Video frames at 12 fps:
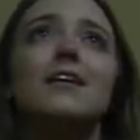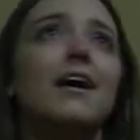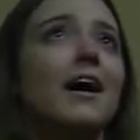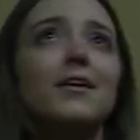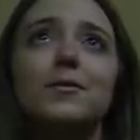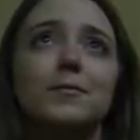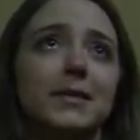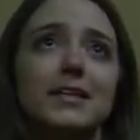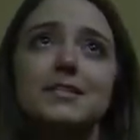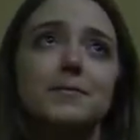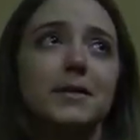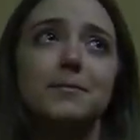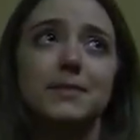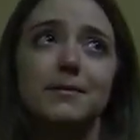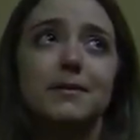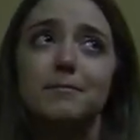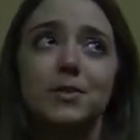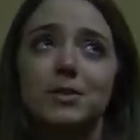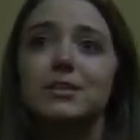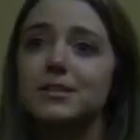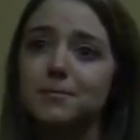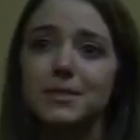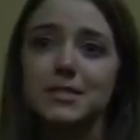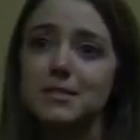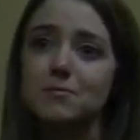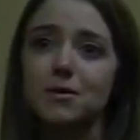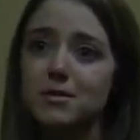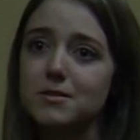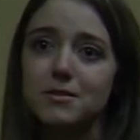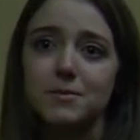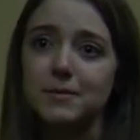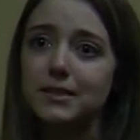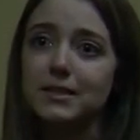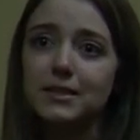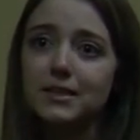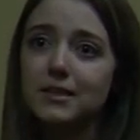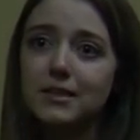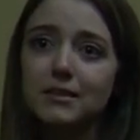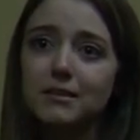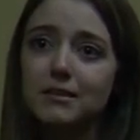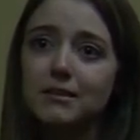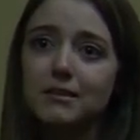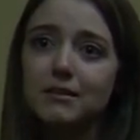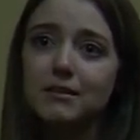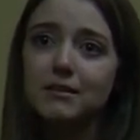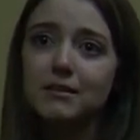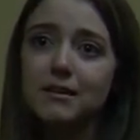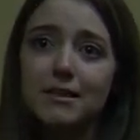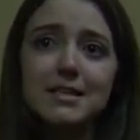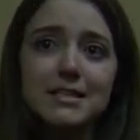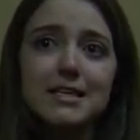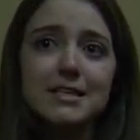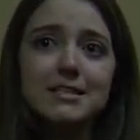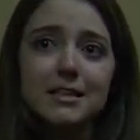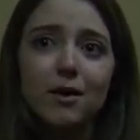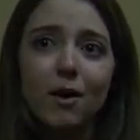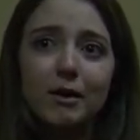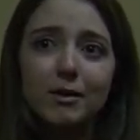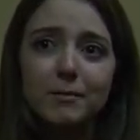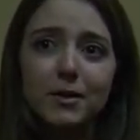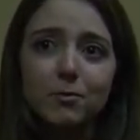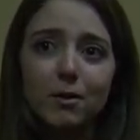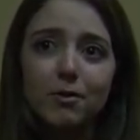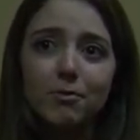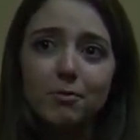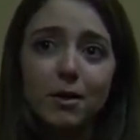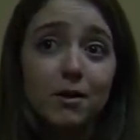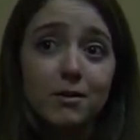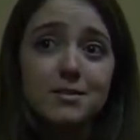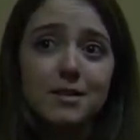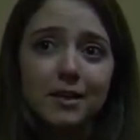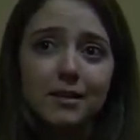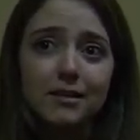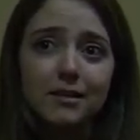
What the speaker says: I don't mean to be impertinent, Mrs. Walters, but this is an argument worth rehearsing.